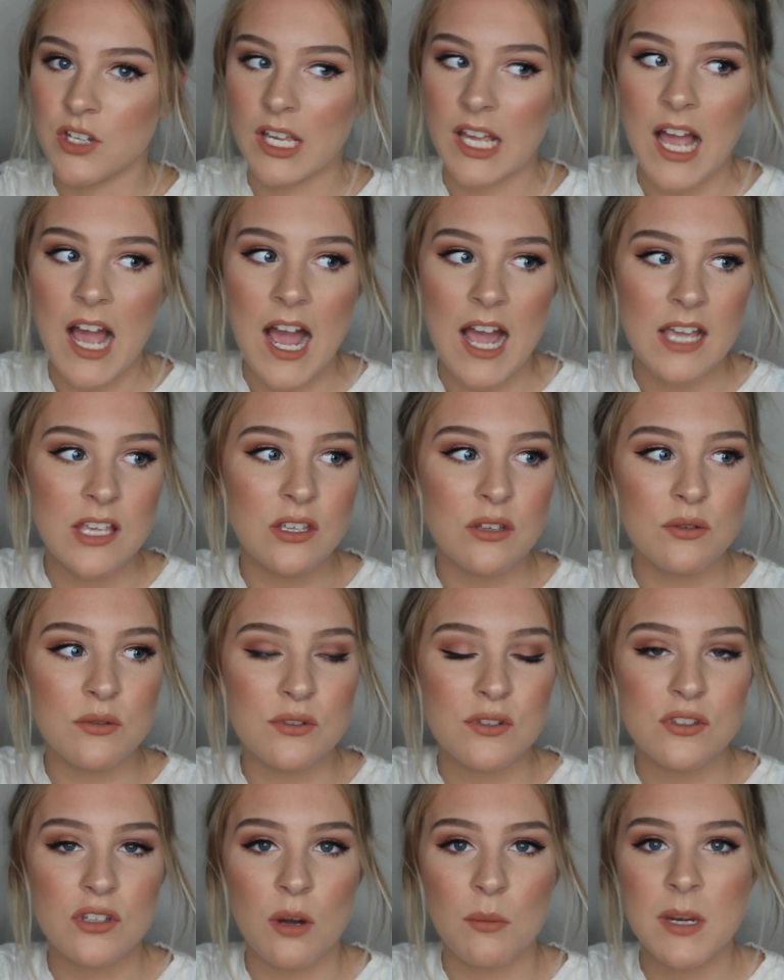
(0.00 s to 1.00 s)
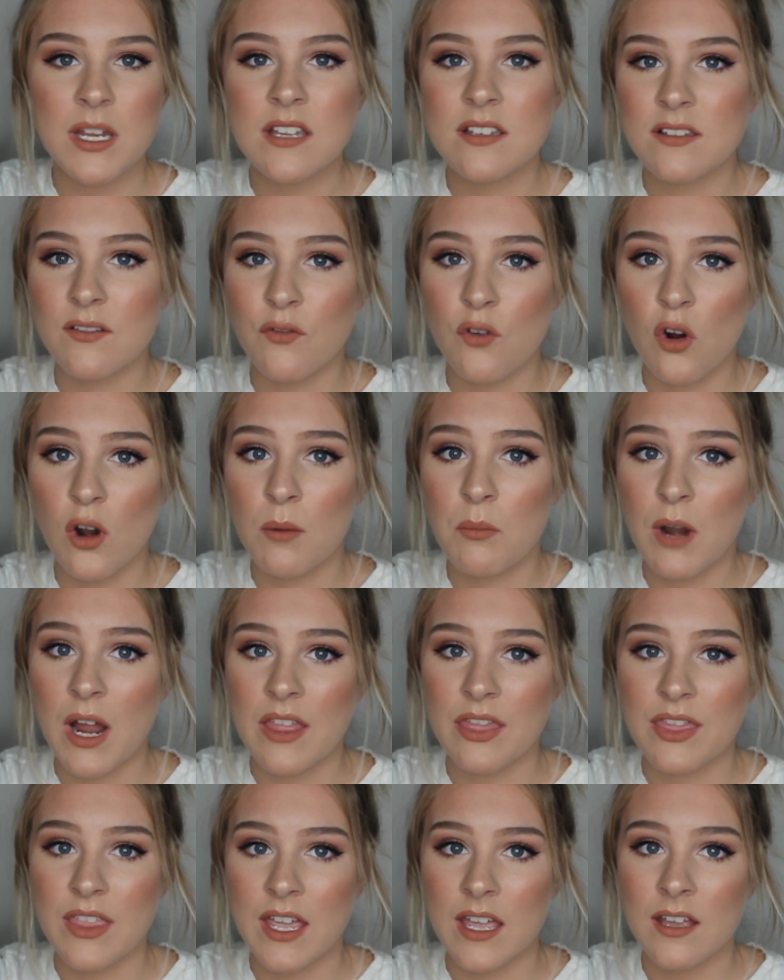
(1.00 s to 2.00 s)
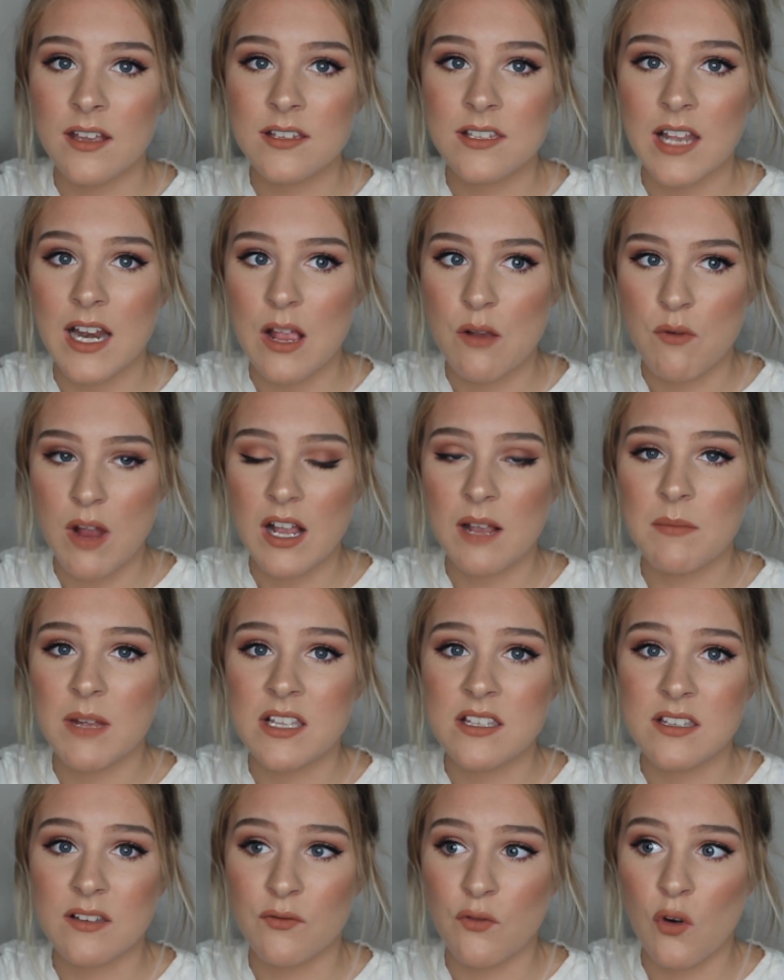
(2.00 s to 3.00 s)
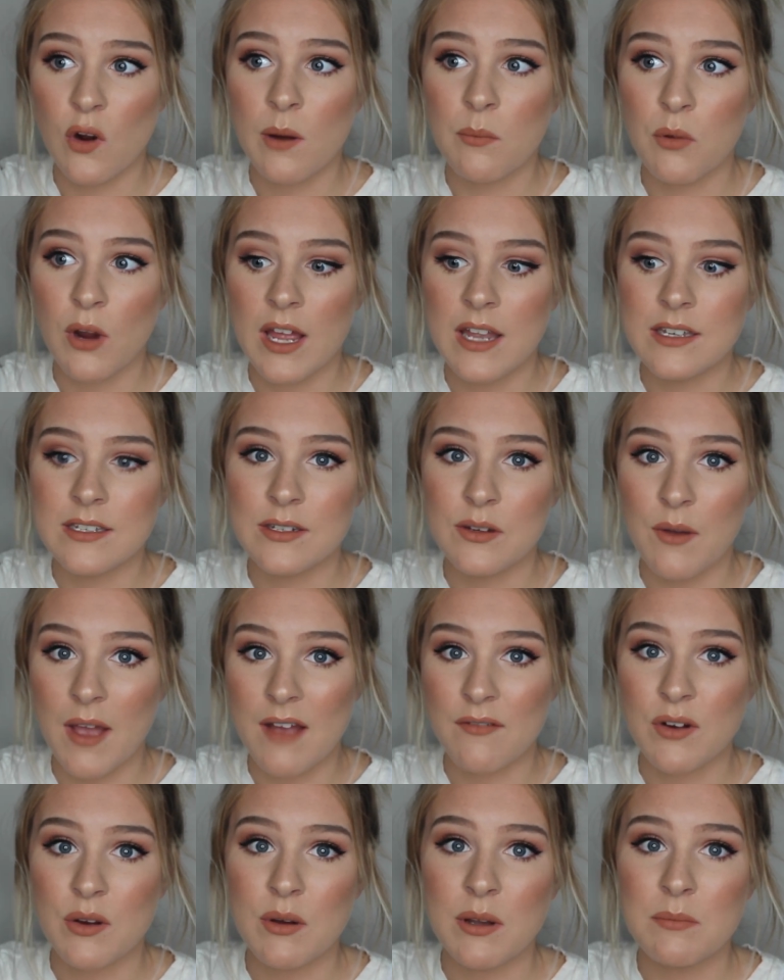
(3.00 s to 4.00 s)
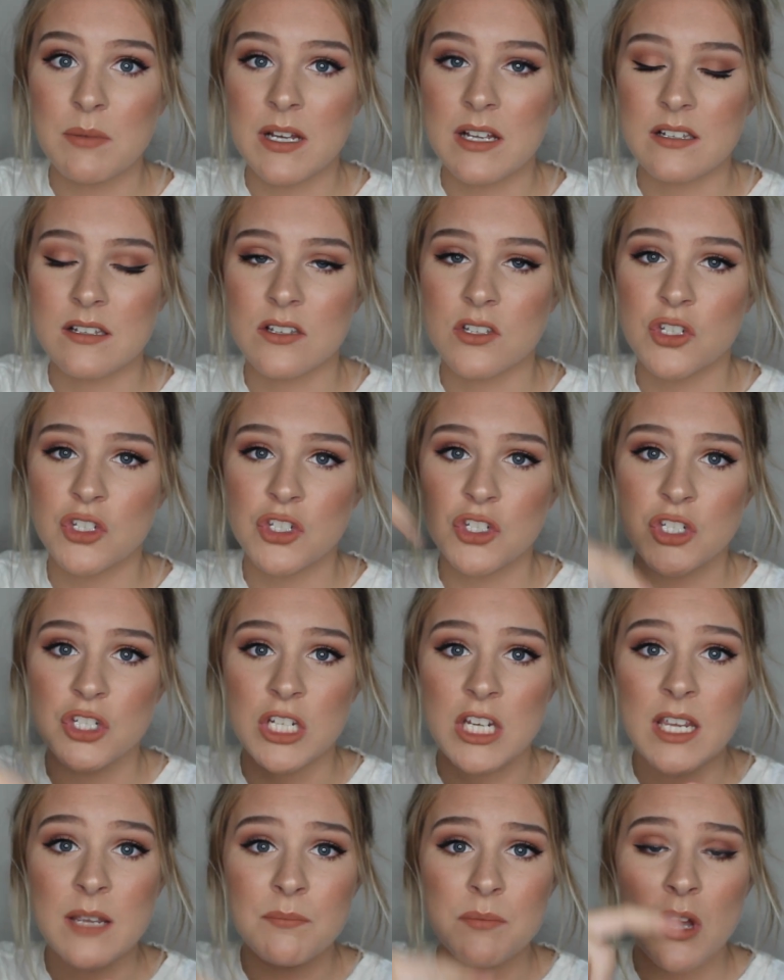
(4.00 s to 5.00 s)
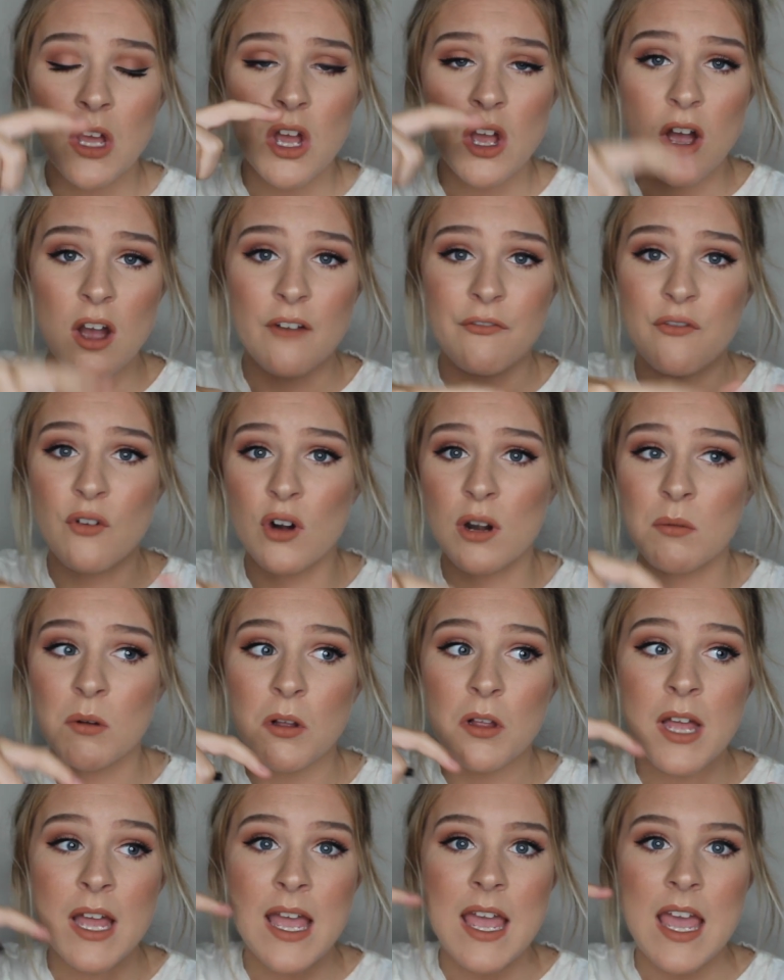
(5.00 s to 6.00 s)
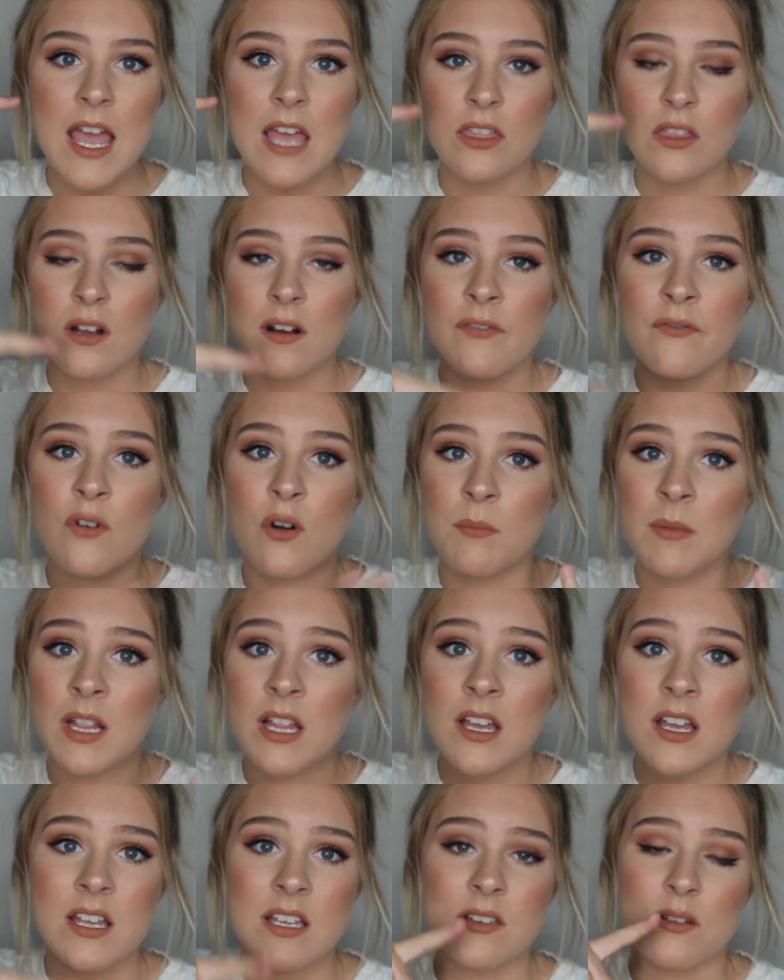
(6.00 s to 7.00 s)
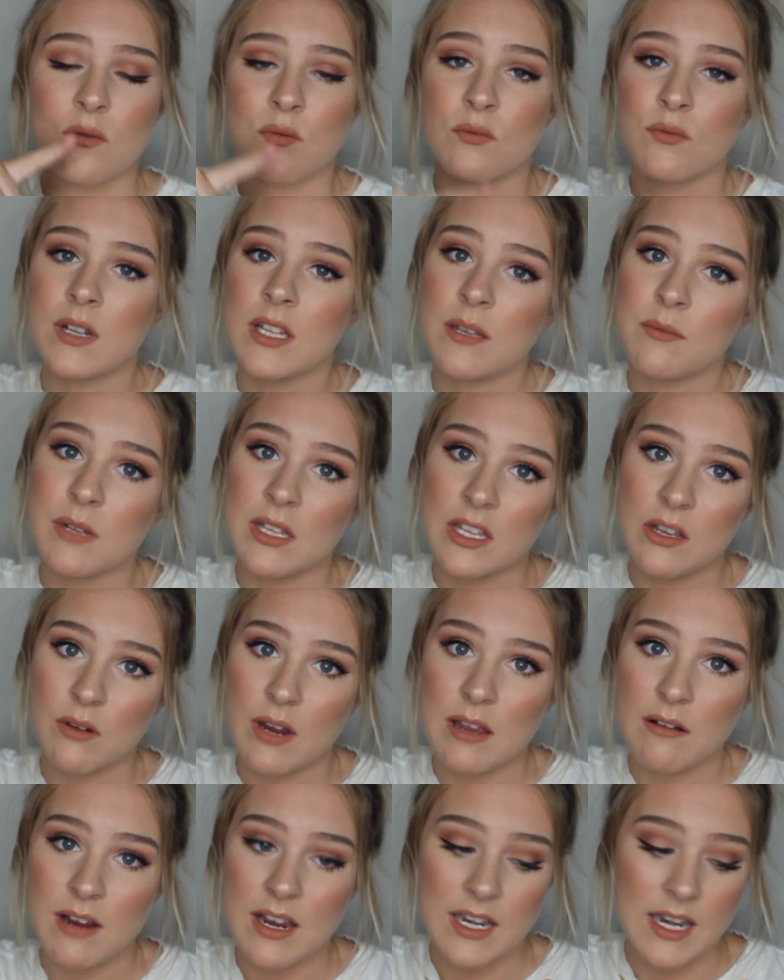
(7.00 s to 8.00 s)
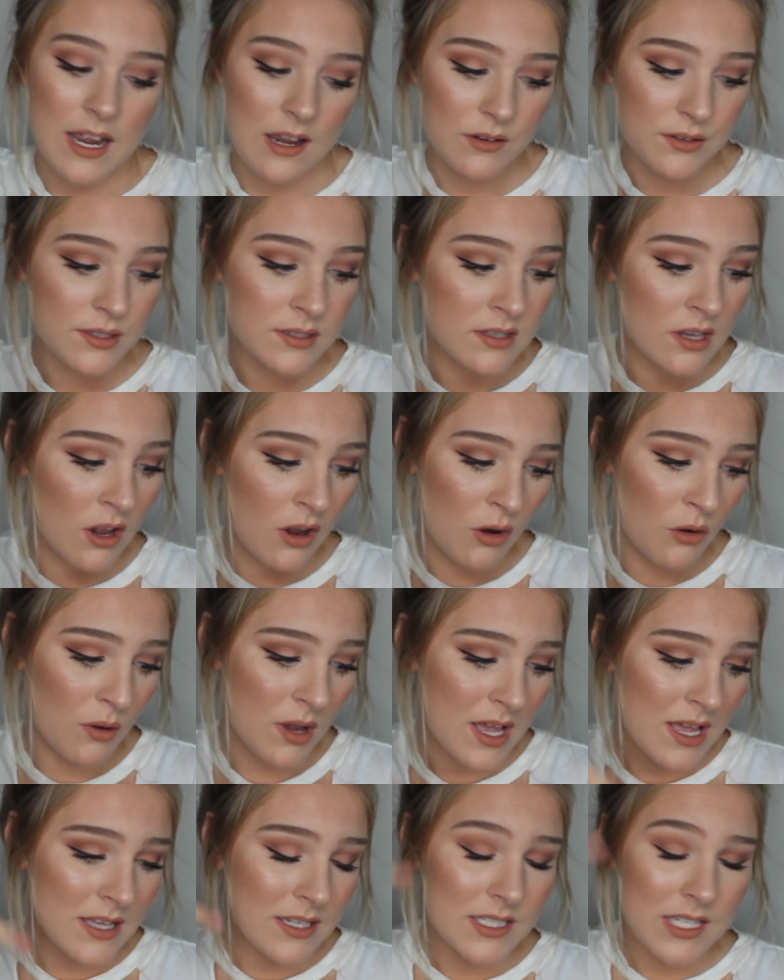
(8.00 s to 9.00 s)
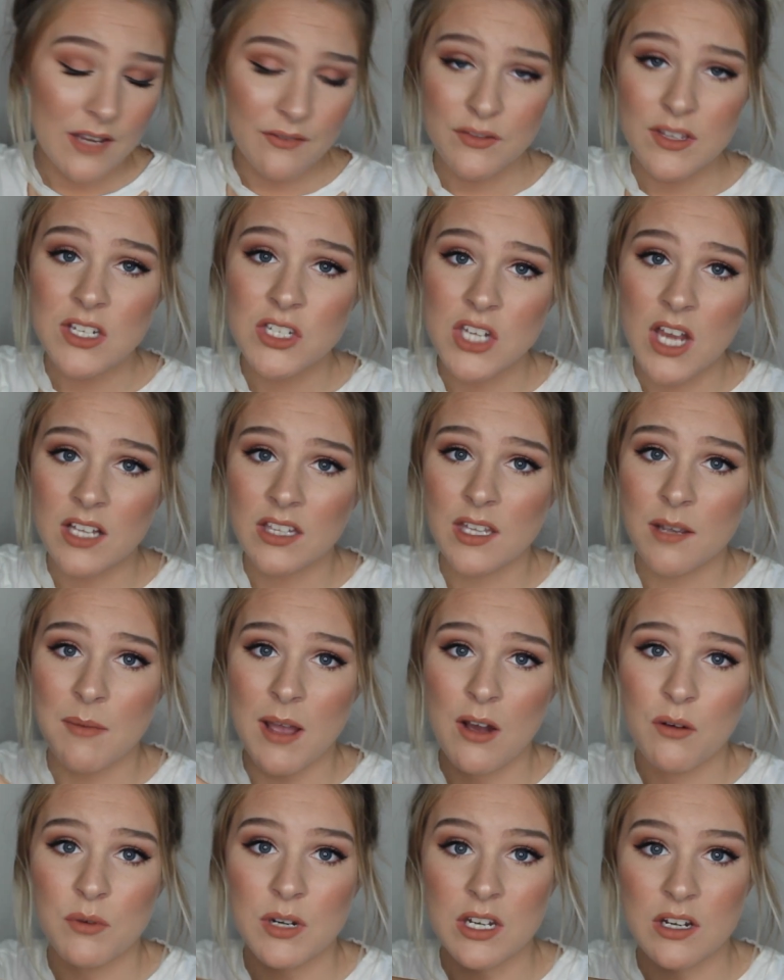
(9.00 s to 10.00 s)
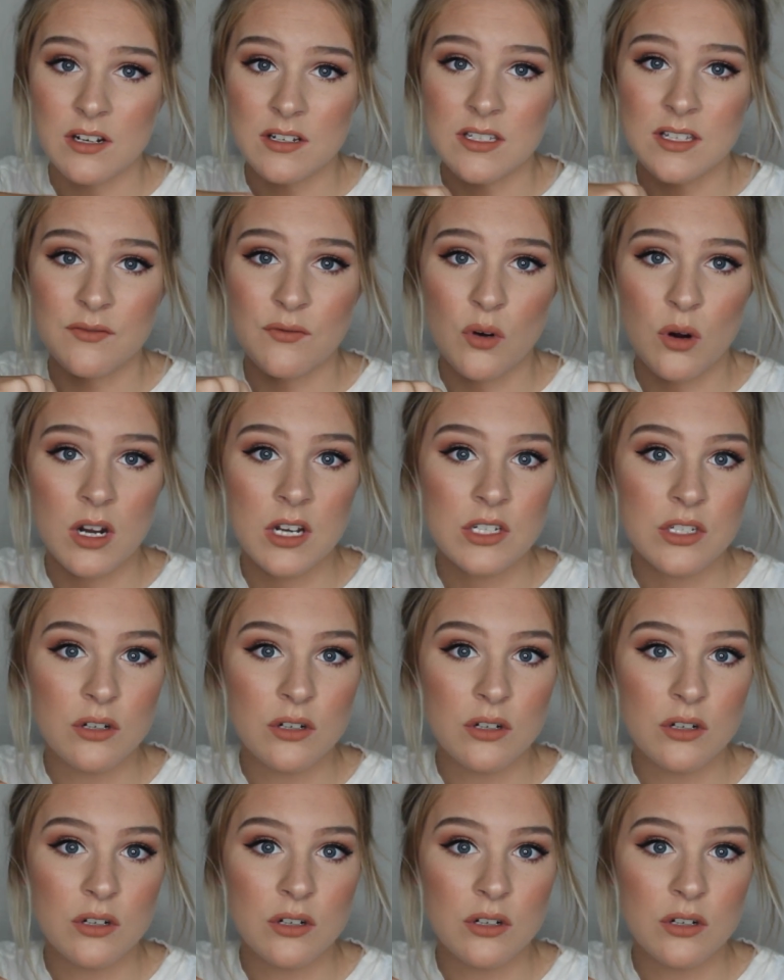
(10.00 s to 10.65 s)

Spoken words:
Like, I use so many Sephora brand things, and I recommend Sephora brand to everyone because it's cheap, affordable, and their formula is really great right now. So definitely check them out when you're in Sephora.